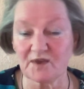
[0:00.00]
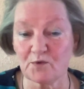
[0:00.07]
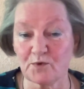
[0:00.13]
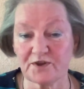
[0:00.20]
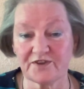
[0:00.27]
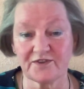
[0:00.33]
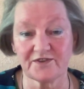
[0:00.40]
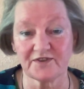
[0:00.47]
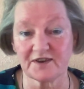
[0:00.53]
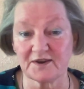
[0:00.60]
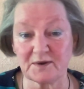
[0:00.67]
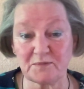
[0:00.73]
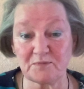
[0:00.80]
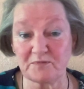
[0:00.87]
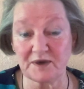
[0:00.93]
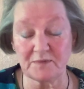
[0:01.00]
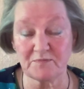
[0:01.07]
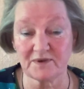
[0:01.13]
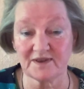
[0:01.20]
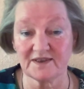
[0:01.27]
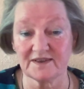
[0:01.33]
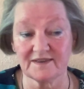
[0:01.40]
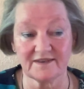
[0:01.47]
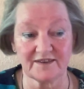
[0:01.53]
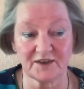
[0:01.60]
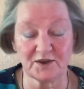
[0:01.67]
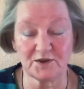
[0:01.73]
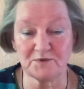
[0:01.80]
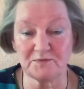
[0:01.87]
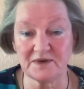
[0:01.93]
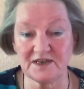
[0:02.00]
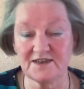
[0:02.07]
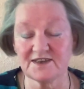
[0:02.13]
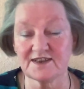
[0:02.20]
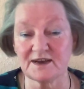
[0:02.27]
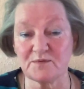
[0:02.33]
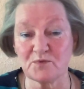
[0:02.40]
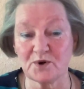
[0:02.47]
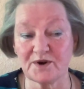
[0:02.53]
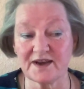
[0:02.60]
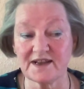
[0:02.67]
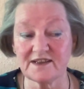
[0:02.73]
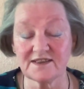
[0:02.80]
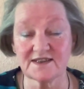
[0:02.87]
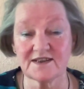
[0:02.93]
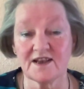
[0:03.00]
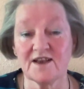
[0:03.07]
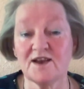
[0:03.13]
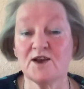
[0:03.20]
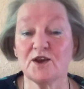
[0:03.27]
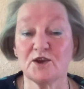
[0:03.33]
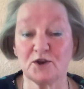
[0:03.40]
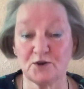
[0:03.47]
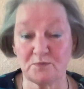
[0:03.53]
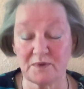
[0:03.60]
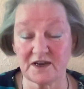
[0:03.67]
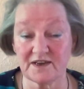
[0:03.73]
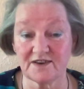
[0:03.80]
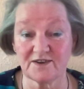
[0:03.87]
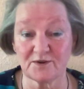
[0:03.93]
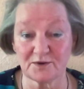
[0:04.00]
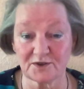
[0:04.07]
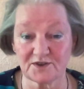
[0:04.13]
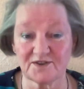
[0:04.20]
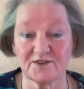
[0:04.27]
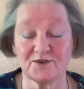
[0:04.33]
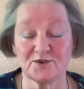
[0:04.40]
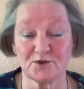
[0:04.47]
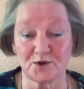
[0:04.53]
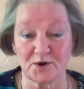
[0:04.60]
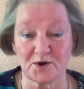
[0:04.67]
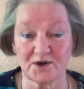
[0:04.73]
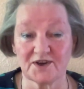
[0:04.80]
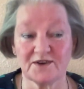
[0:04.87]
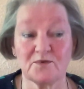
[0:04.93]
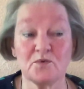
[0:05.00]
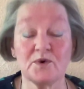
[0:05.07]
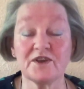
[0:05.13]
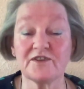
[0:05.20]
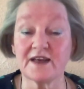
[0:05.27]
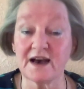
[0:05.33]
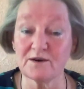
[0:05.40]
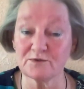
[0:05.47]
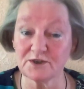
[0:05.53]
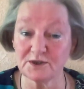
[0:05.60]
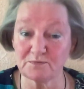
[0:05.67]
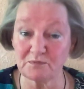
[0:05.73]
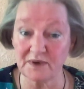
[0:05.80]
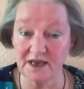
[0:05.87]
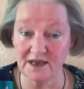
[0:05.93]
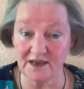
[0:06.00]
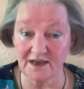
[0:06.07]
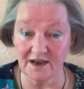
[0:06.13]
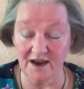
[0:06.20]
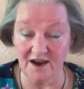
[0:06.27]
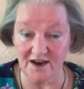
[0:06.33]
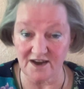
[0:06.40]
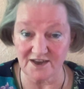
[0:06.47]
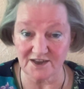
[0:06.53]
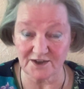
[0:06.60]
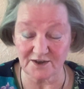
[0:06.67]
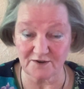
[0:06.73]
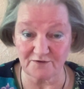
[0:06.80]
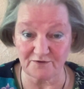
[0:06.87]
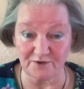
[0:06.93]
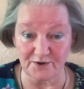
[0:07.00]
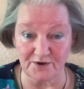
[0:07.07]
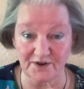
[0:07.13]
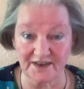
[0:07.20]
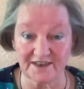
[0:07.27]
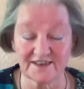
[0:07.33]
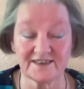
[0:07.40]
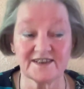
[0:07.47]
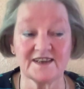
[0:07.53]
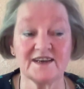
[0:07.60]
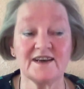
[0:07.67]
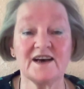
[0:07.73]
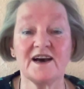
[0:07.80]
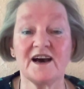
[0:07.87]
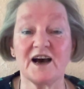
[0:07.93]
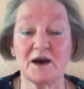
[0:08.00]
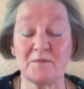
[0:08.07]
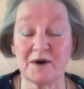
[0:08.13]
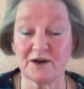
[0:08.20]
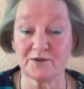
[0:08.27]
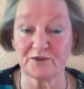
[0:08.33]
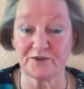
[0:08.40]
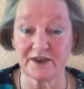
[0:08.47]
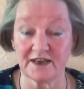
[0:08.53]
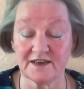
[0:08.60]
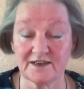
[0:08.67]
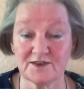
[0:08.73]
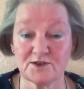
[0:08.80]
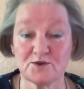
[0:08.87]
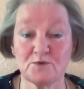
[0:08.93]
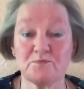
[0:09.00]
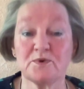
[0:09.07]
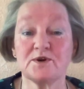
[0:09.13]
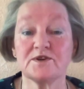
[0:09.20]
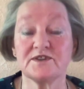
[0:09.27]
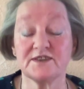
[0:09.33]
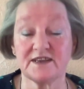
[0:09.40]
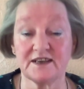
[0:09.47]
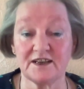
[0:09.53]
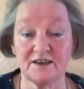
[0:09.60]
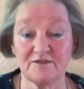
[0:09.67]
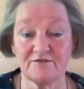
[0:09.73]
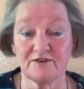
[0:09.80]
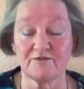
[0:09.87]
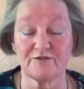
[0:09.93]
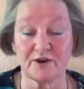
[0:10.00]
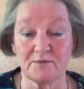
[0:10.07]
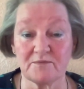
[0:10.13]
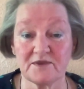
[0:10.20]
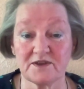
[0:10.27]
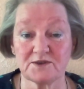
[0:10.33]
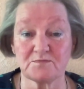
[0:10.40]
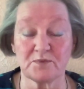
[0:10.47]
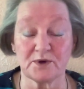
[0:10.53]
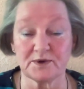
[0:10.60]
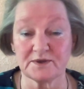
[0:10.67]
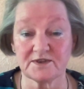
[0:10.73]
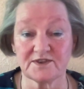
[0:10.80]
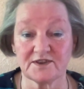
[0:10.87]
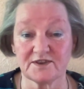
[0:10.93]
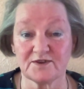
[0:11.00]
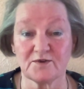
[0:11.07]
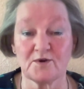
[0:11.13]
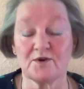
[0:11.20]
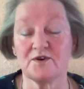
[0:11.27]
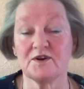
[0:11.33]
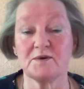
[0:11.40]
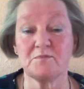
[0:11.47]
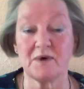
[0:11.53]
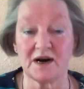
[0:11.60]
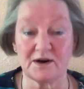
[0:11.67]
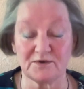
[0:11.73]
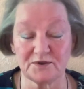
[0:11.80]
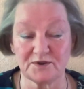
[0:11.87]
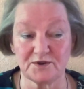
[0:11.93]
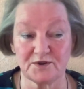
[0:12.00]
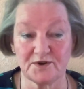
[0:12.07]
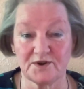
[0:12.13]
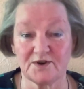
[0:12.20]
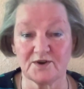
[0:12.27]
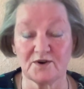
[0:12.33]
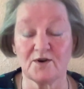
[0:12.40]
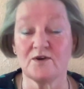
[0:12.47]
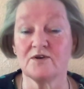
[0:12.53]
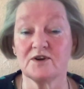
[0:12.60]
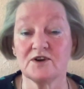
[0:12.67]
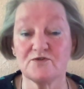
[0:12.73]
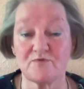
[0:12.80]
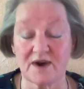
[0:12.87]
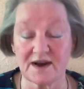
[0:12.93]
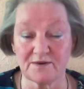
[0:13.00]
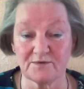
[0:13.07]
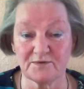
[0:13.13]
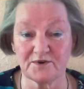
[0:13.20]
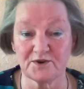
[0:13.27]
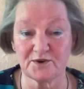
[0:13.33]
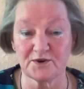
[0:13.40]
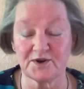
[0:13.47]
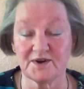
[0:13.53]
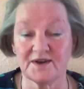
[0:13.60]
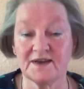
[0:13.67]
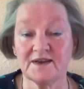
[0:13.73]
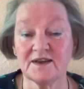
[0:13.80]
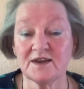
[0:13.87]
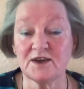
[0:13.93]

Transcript: with people you meet somewhere else. You better not talk without being asked for it about things you perceive from this person or about her or around her,